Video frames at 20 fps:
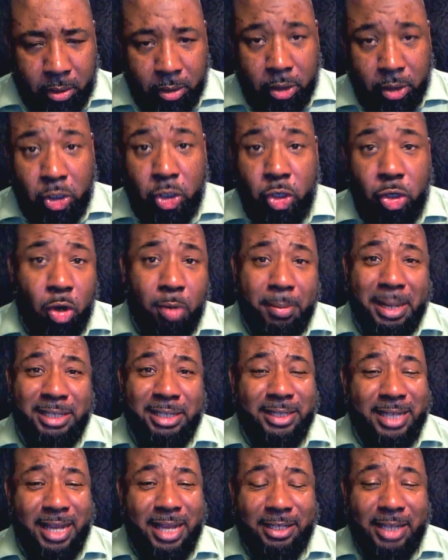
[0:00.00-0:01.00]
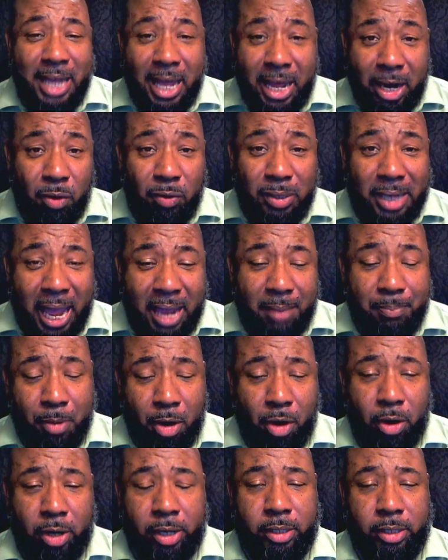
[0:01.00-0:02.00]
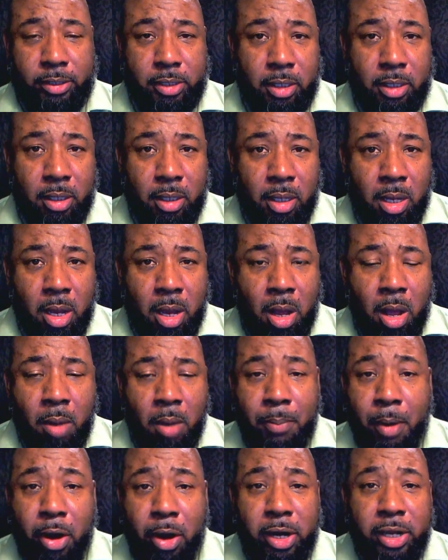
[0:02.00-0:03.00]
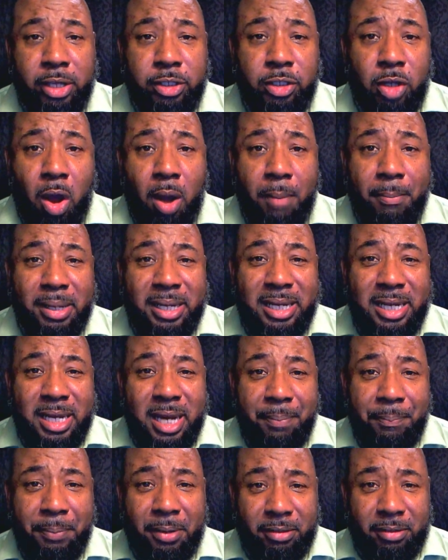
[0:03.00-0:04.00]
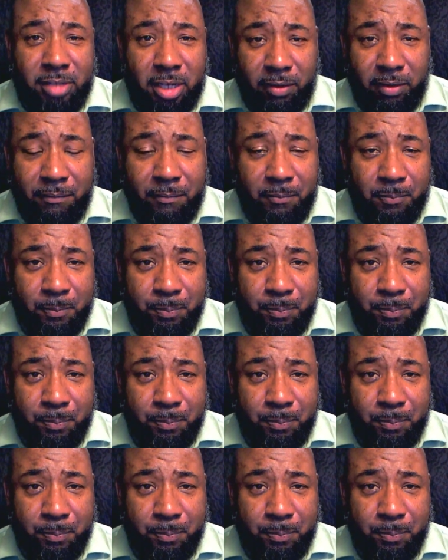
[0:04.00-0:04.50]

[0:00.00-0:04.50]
You know my stance, I don't like parties. Parties are manipulative.